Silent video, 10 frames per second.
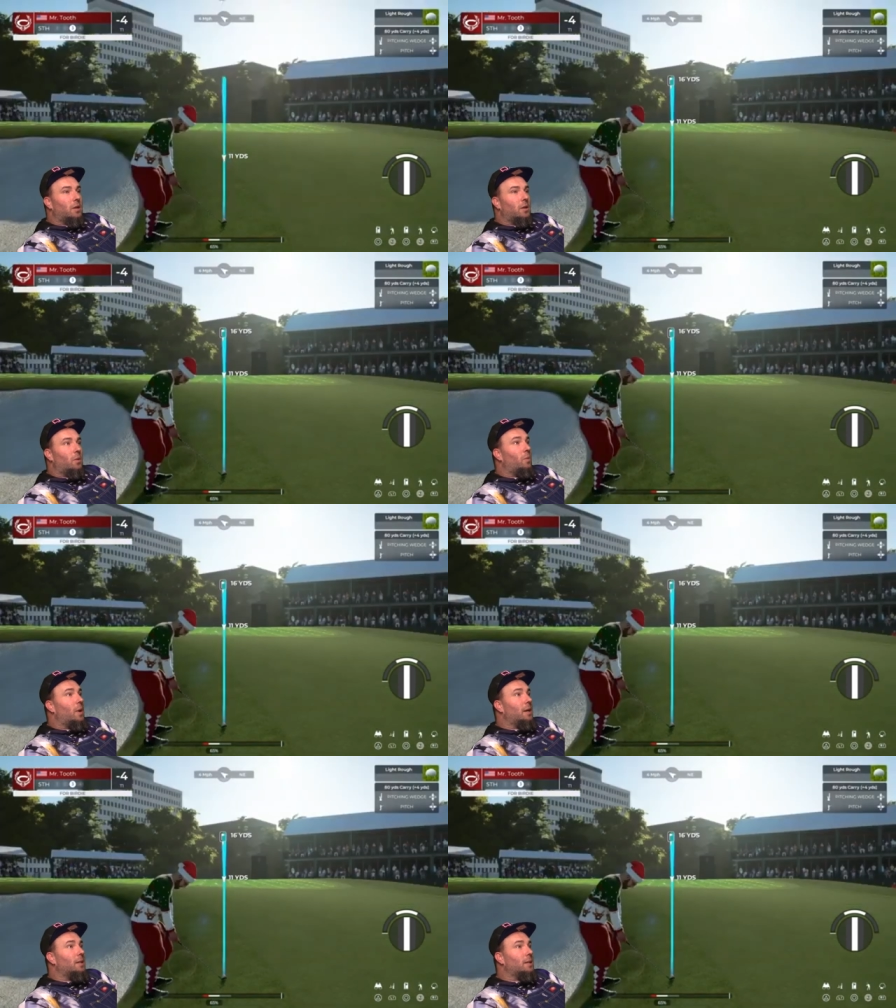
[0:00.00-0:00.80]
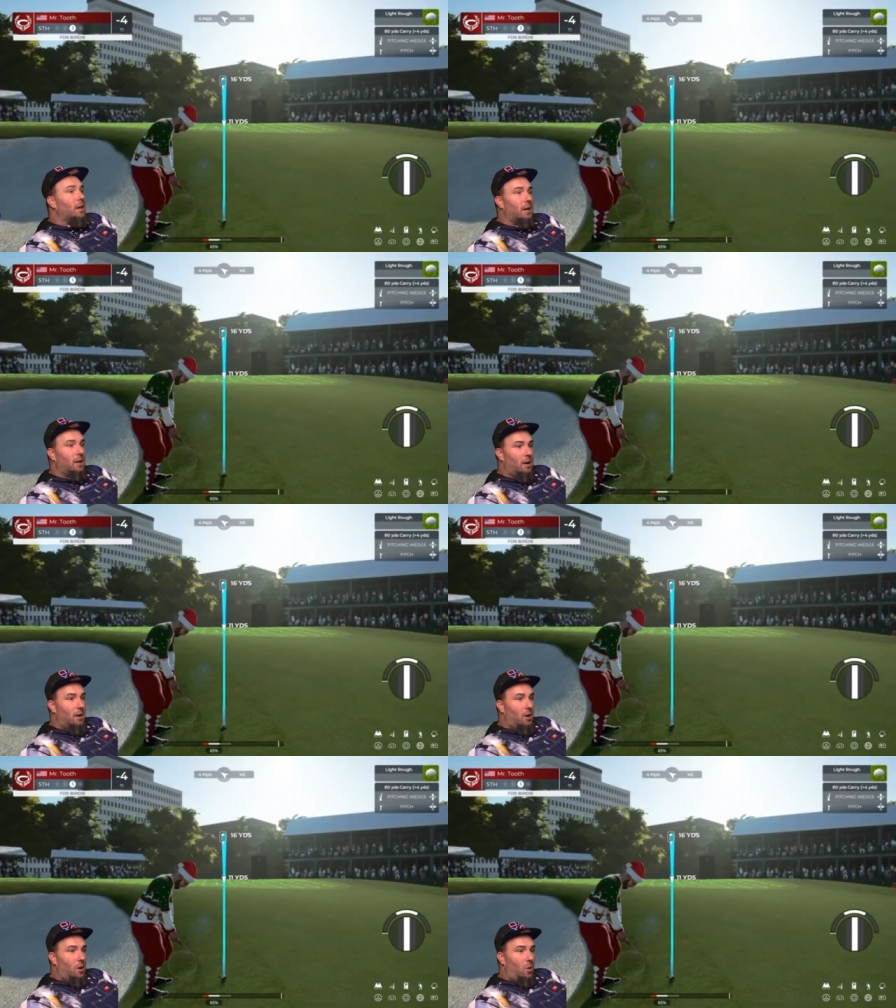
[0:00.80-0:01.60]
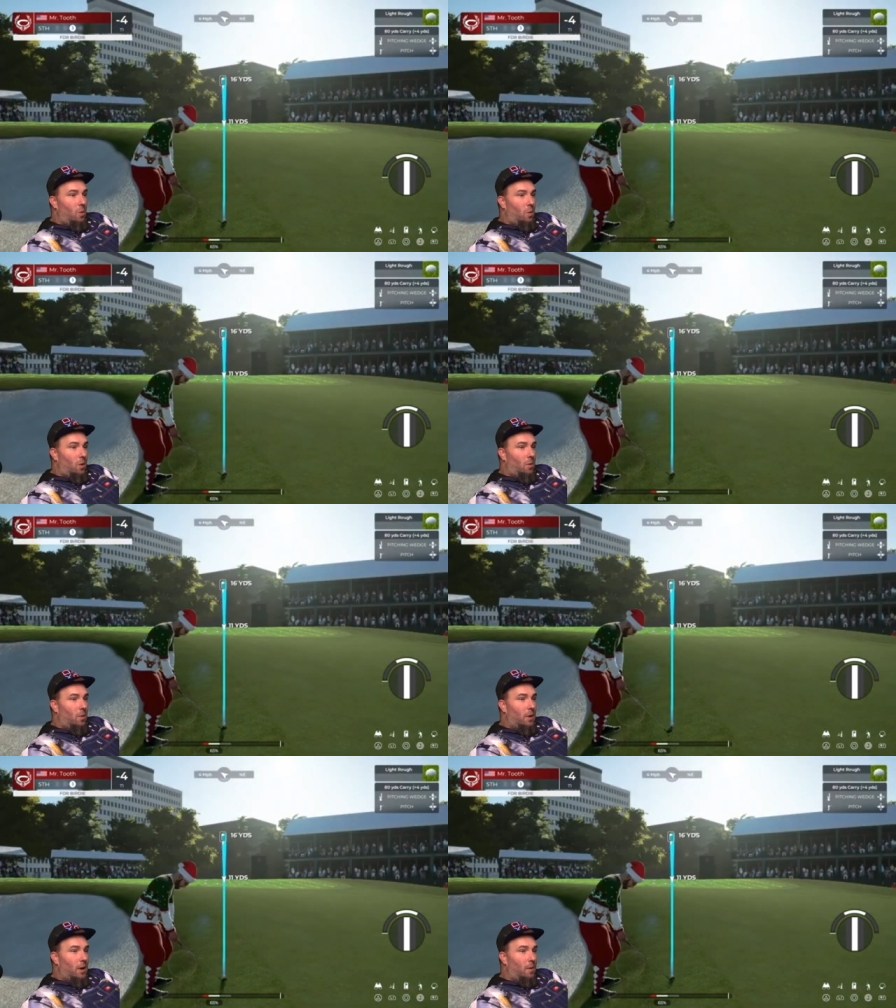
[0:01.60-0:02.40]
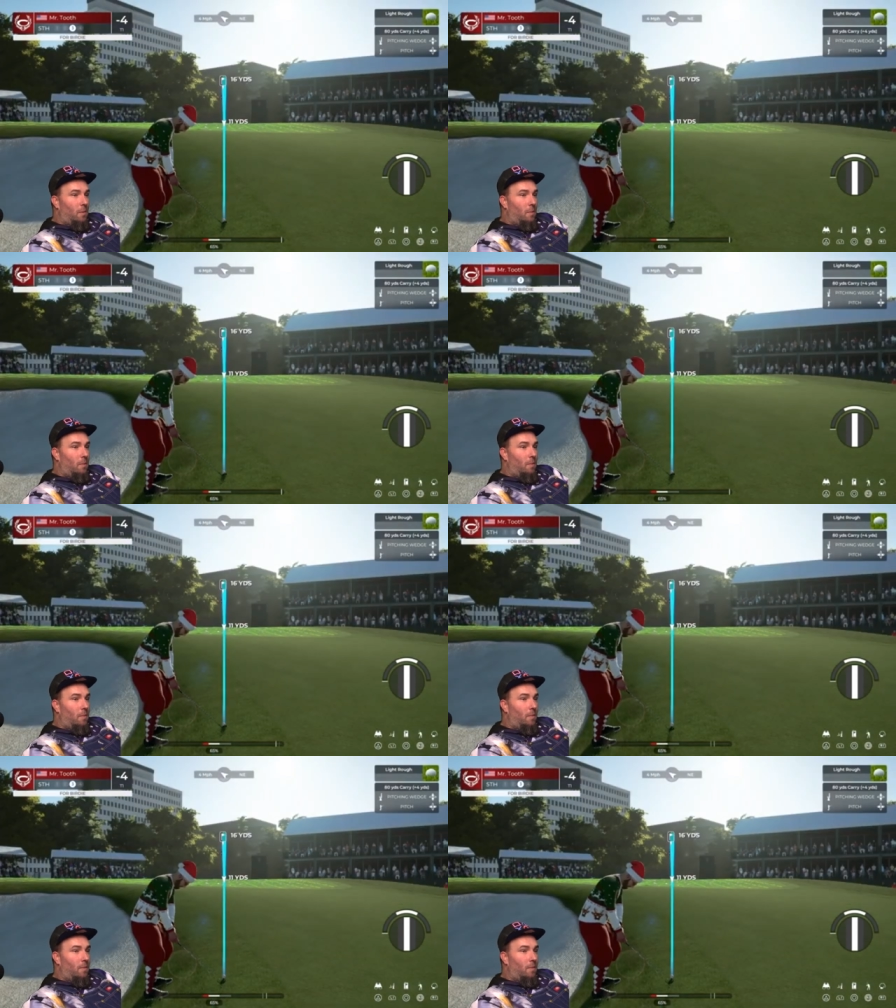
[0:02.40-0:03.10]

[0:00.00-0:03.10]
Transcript: to the right side. We're okay. Mm.